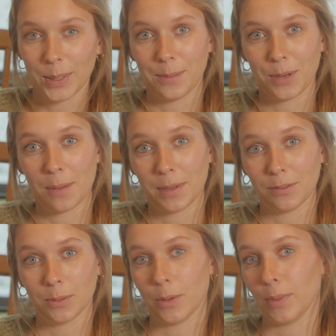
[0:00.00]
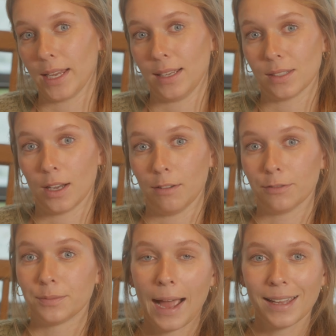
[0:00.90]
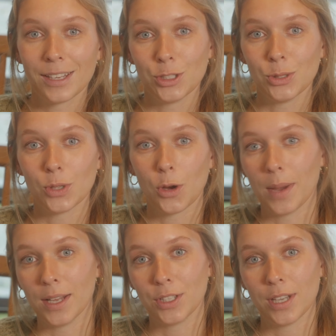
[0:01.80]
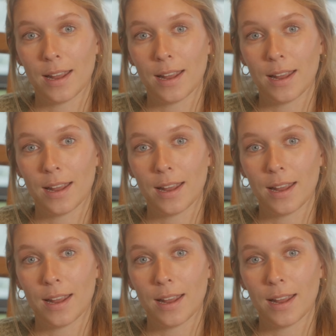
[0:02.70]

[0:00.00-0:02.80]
but I'm coming from a place of I can do so much.